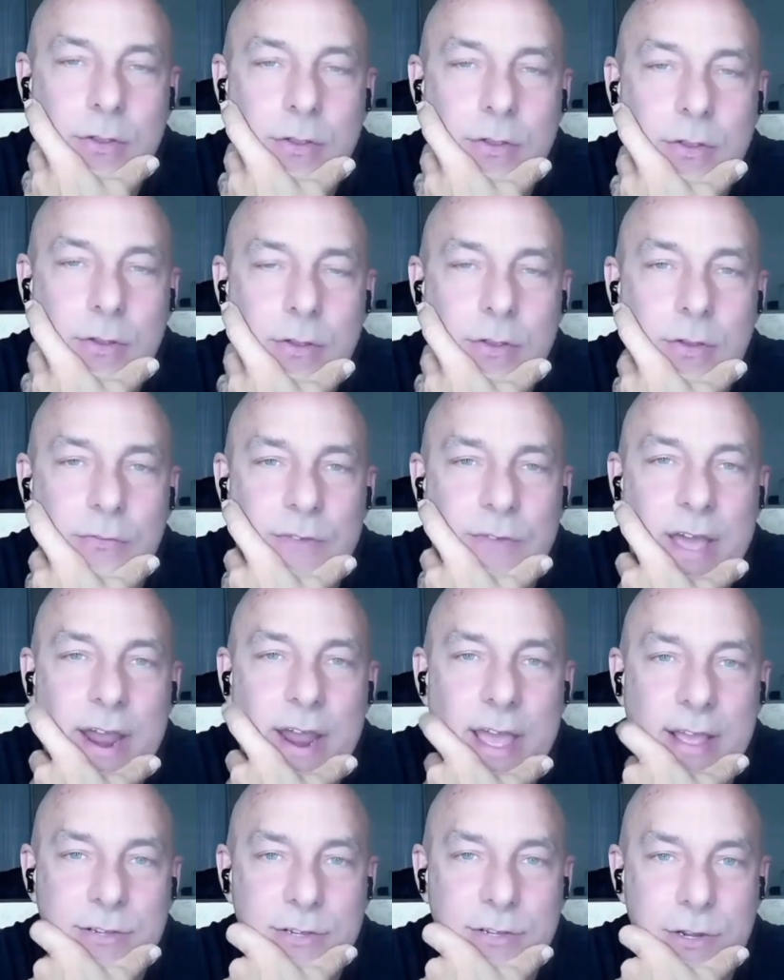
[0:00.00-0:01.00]
I'm calling you a
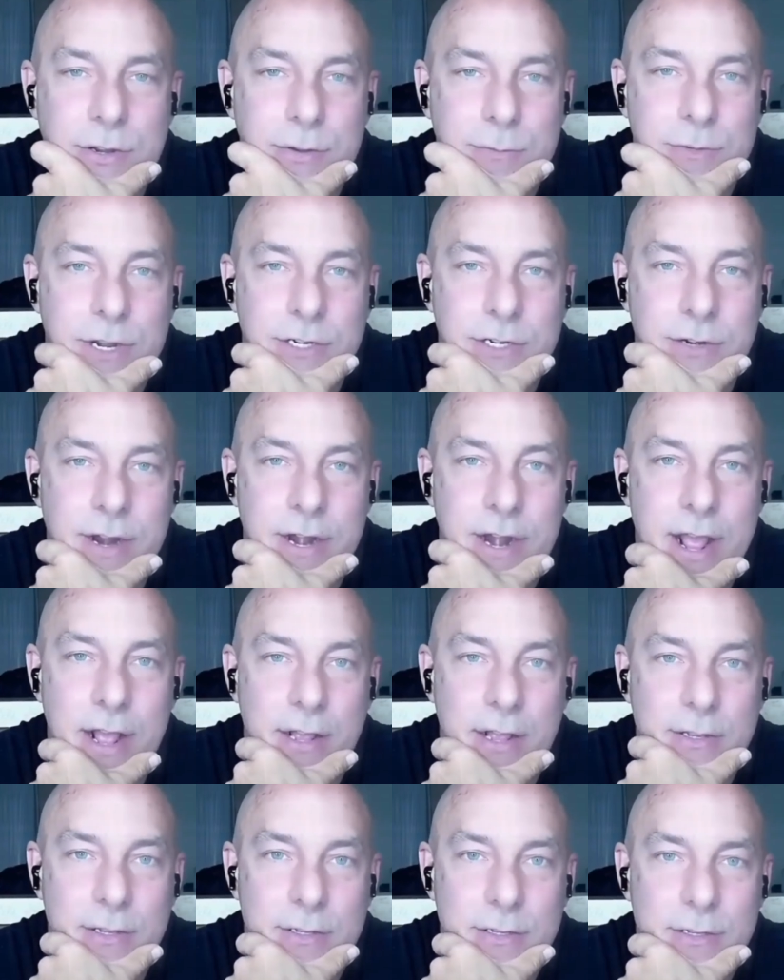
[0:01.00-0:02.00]
fat ass, so I'm judging you right
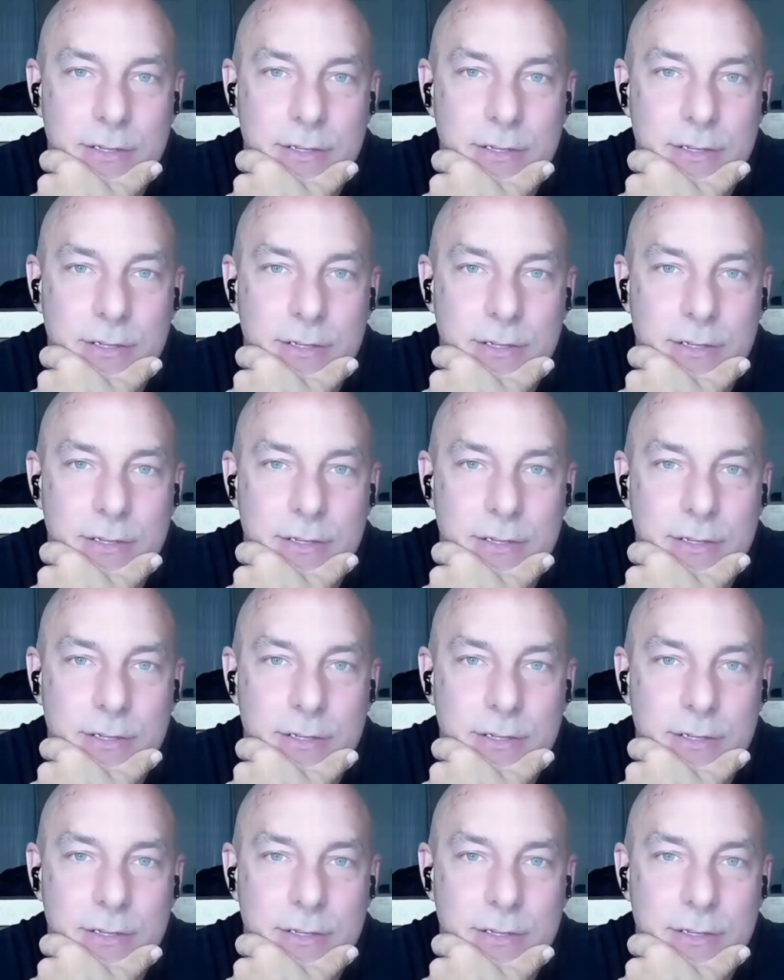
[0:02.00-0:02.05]
now.